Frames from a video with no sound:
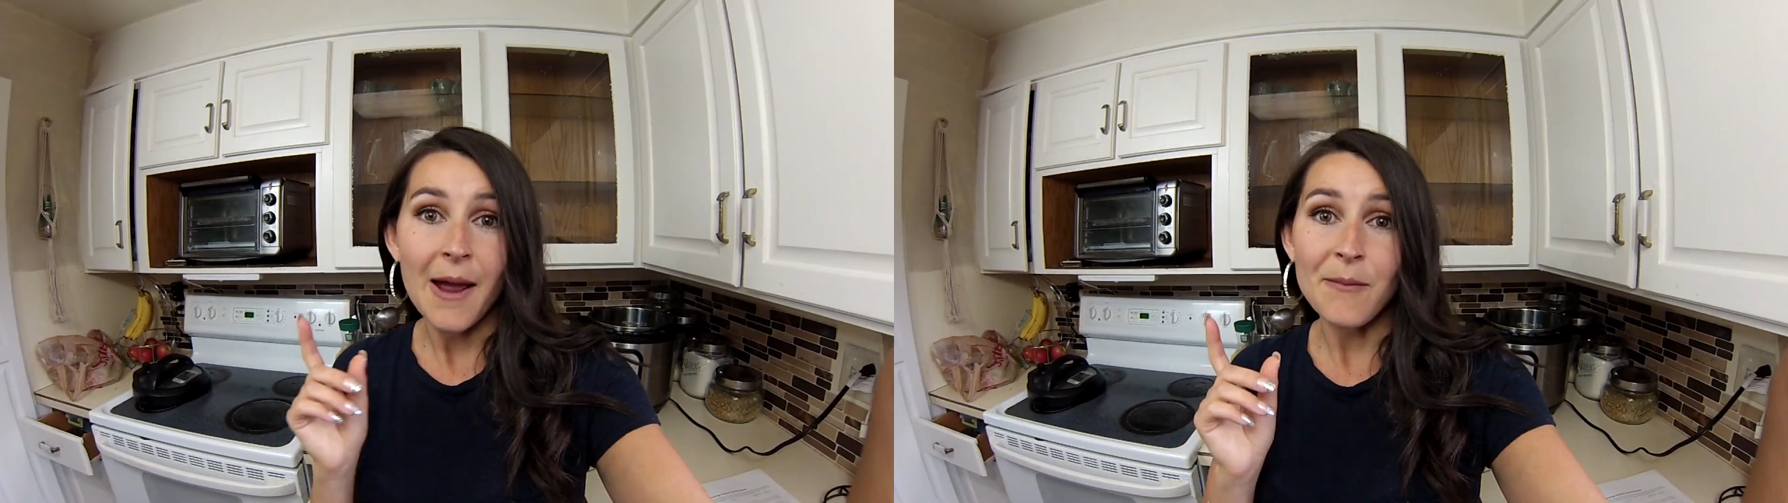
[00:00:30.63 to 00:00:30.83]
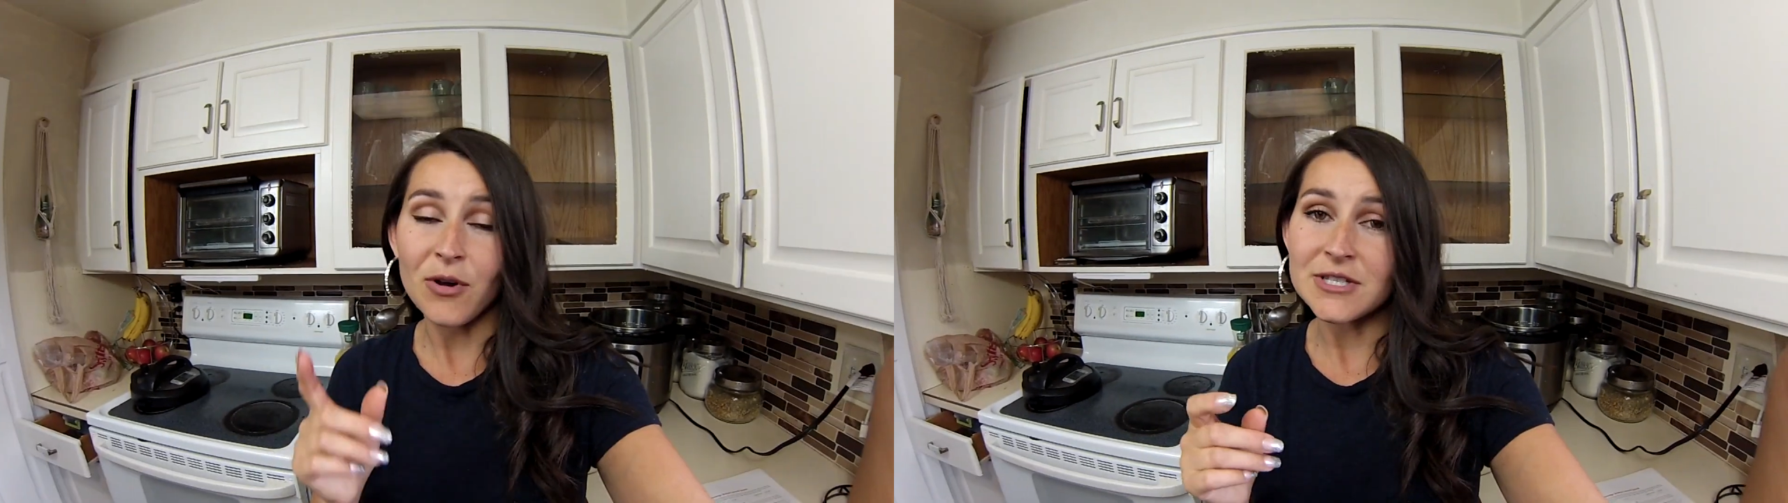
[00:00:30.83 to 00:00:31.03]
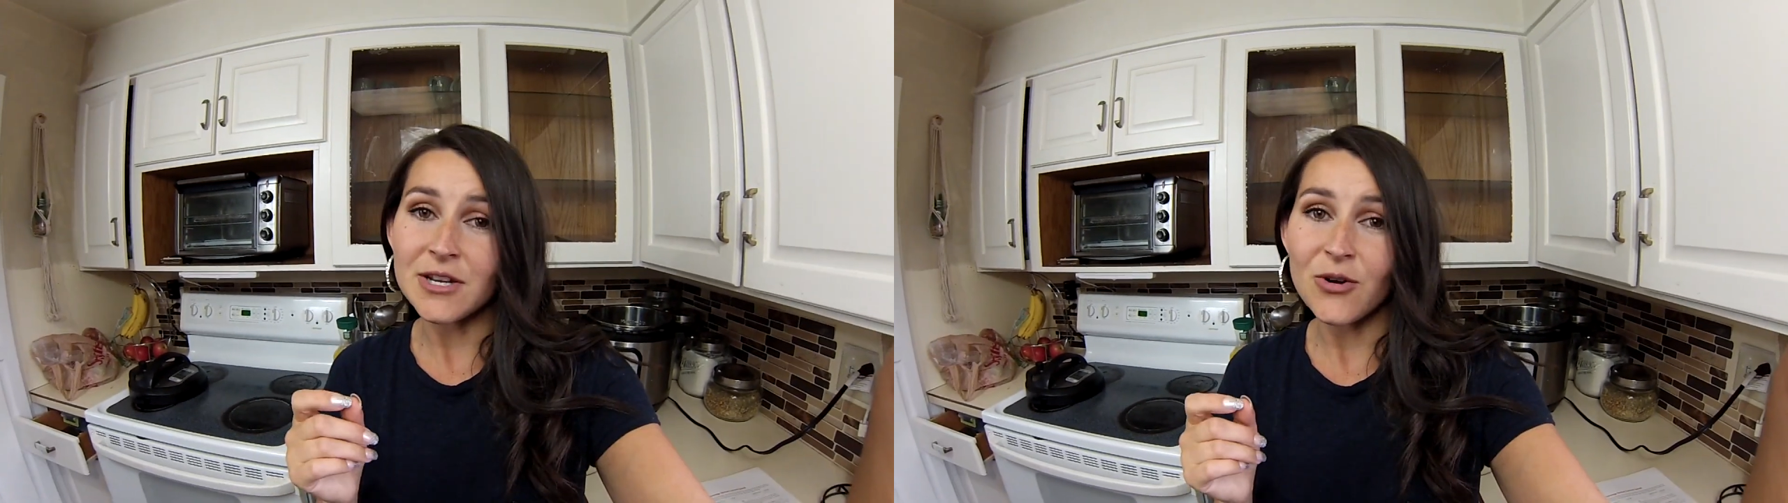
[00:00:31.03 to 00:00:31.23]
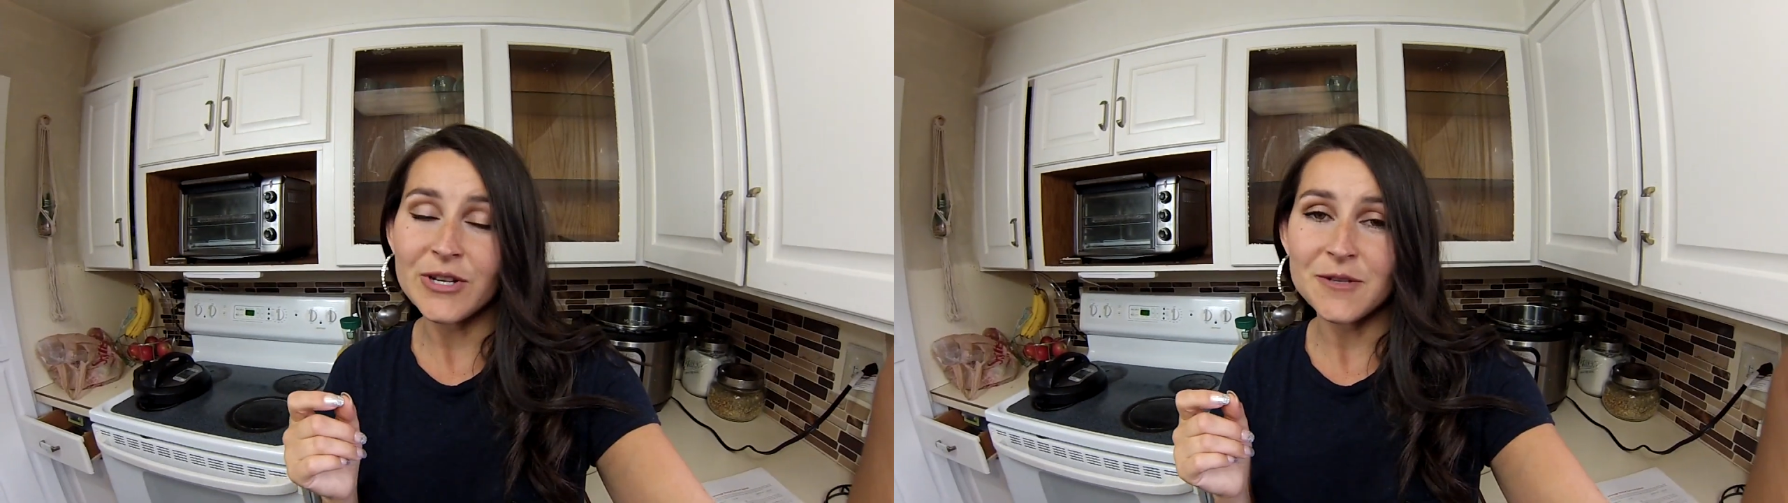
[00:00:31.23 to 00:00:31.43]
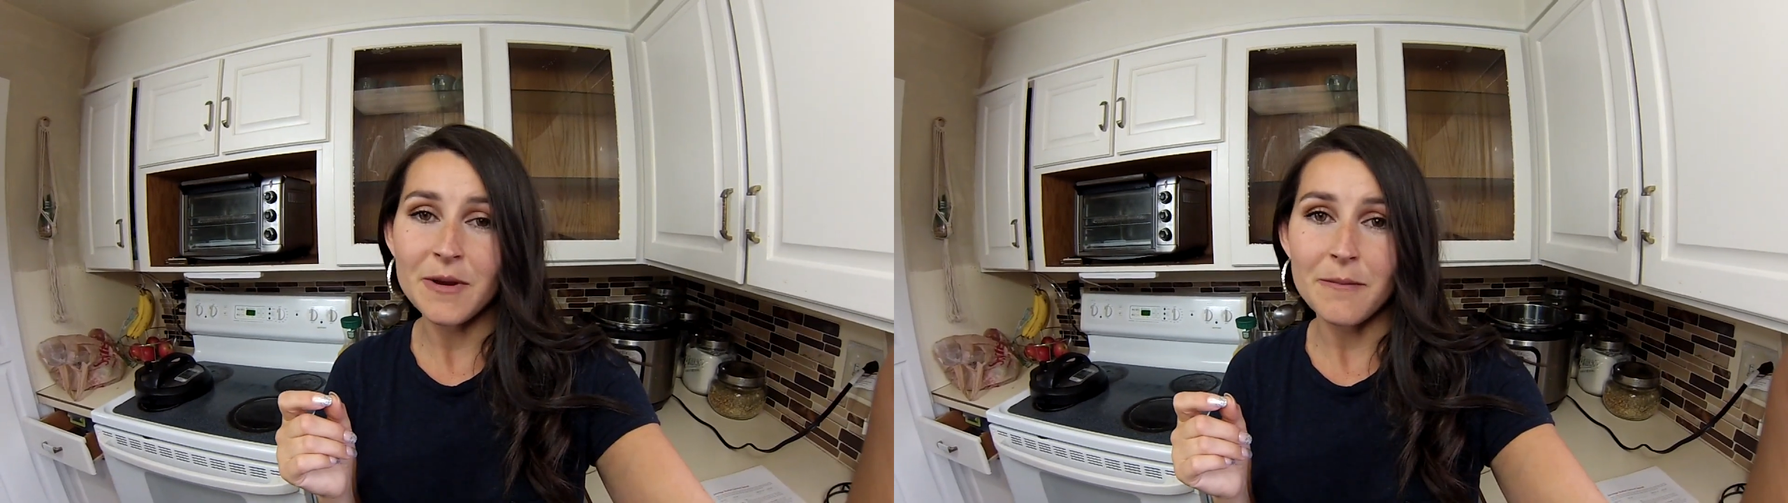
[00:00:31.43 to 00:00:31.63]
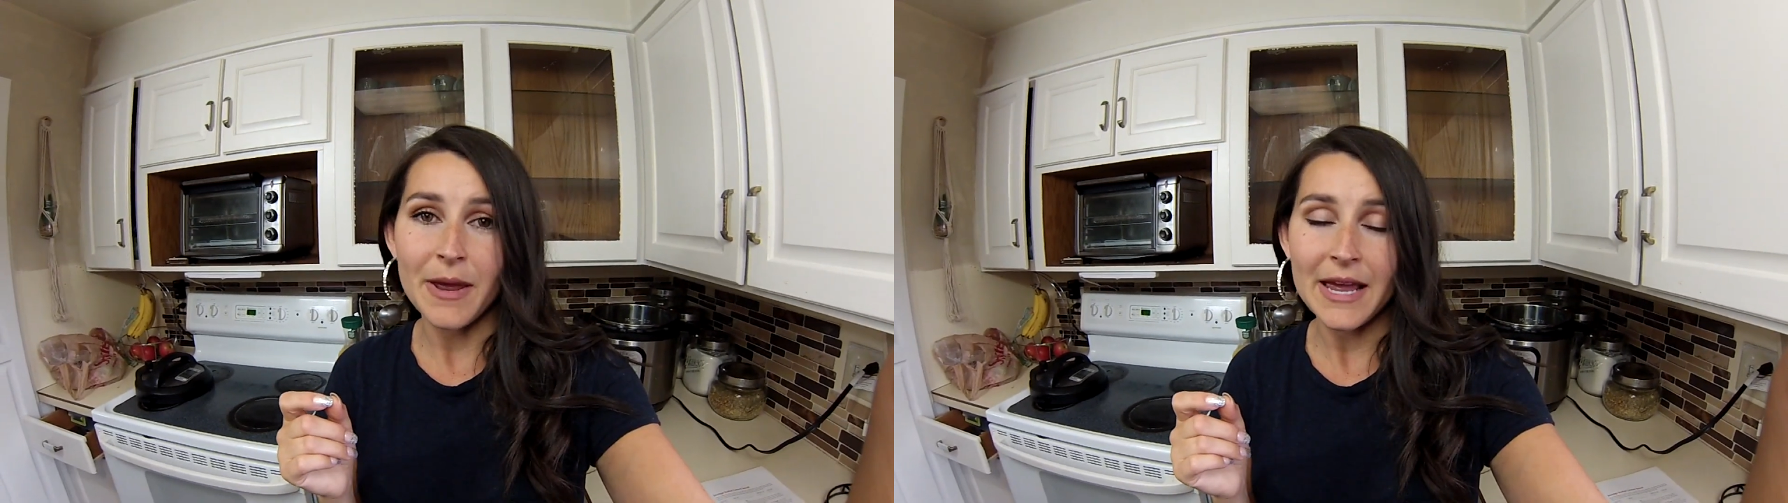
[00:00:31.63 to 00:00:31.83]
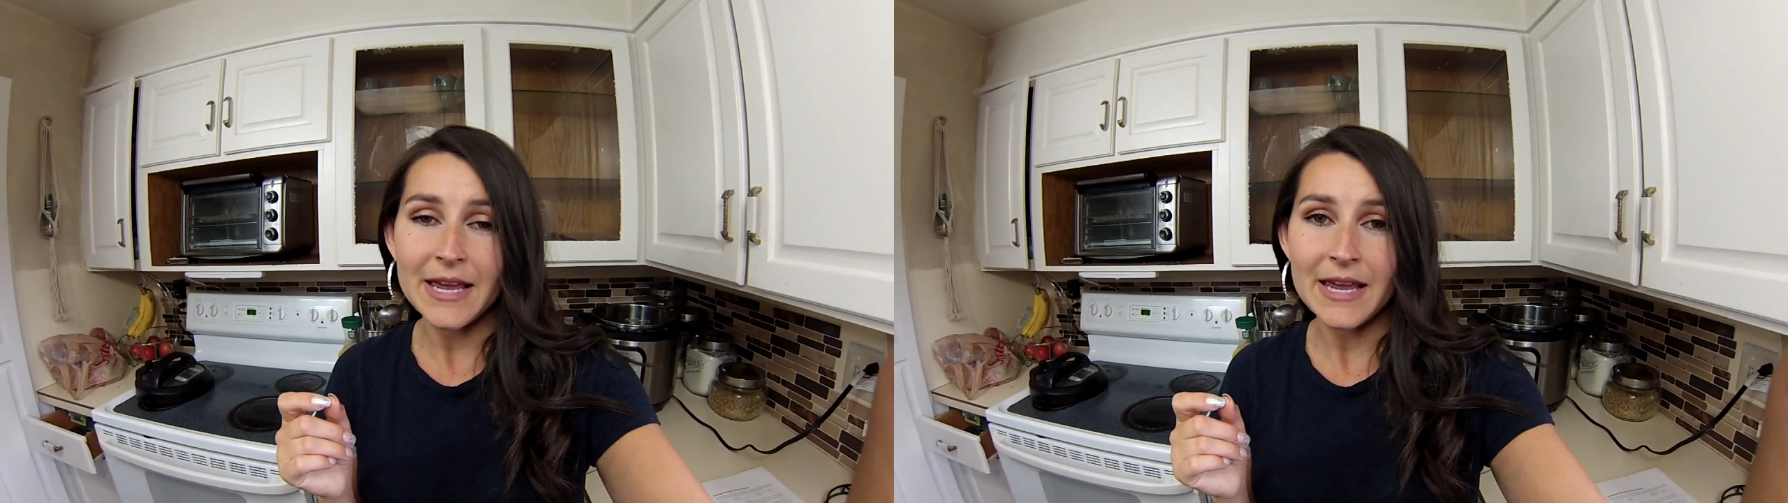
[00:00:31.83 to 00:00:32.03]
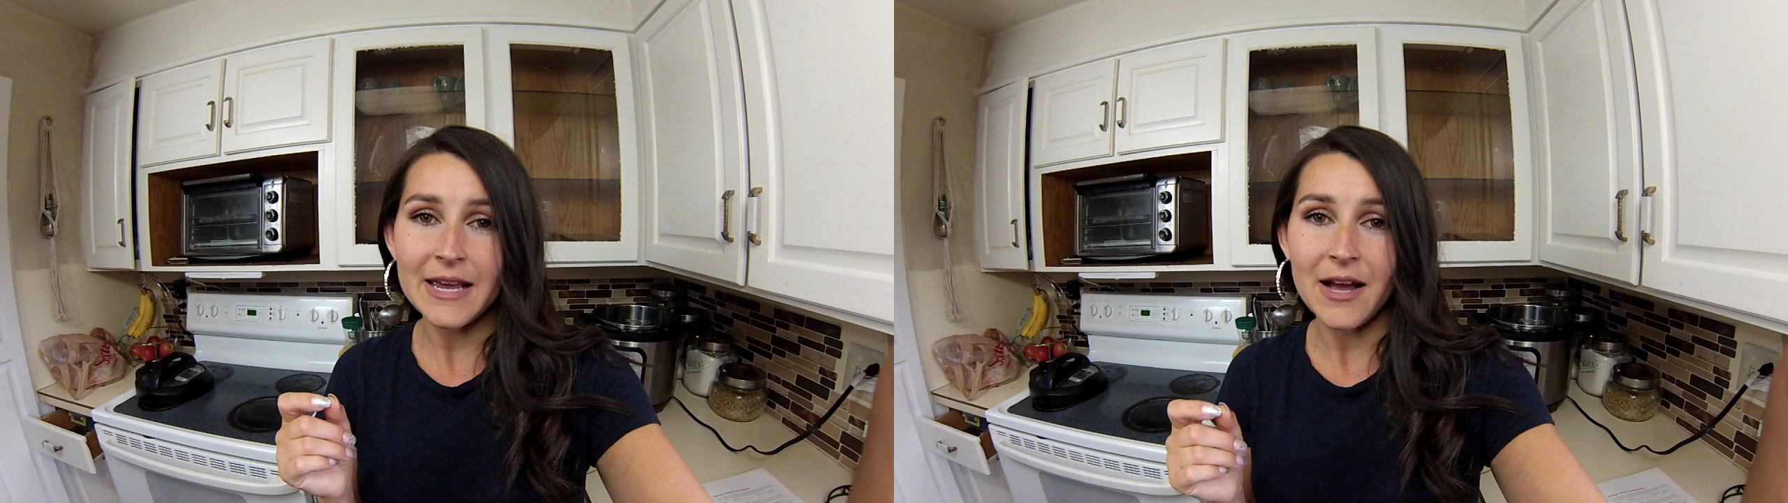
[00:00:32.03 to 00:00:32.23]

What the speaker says: I'm also going to be making